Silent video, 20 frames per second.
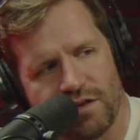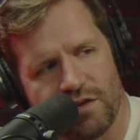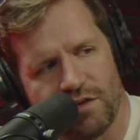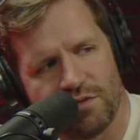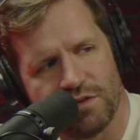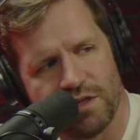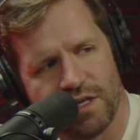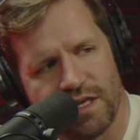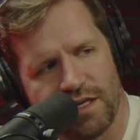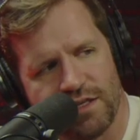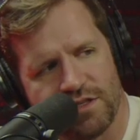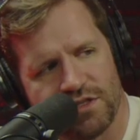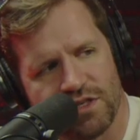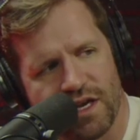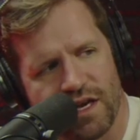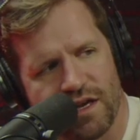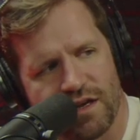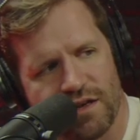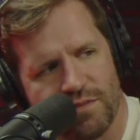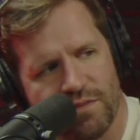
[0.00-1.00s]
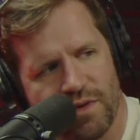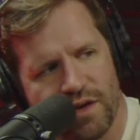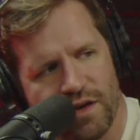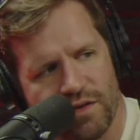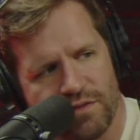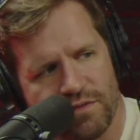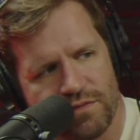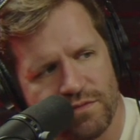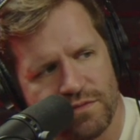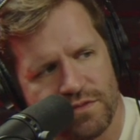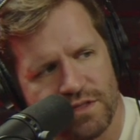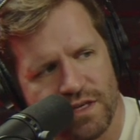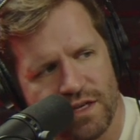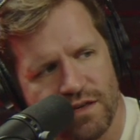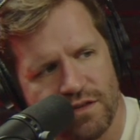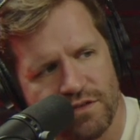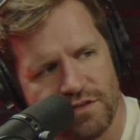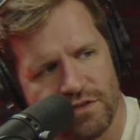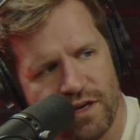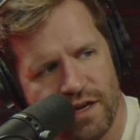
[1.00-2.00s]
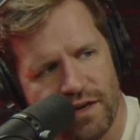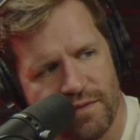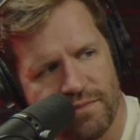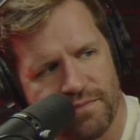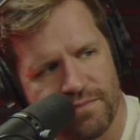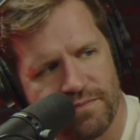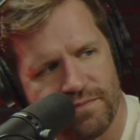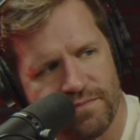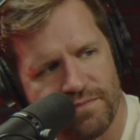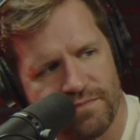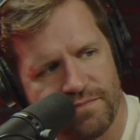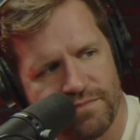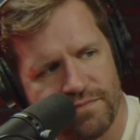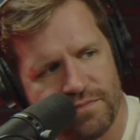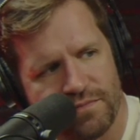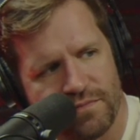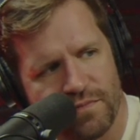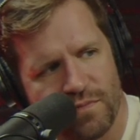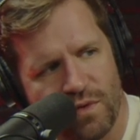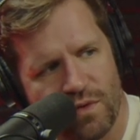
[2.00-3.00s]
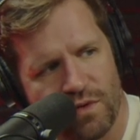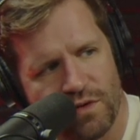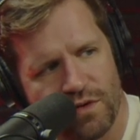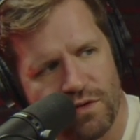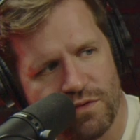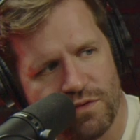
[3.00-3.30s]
old lady chat about setting a trap or doing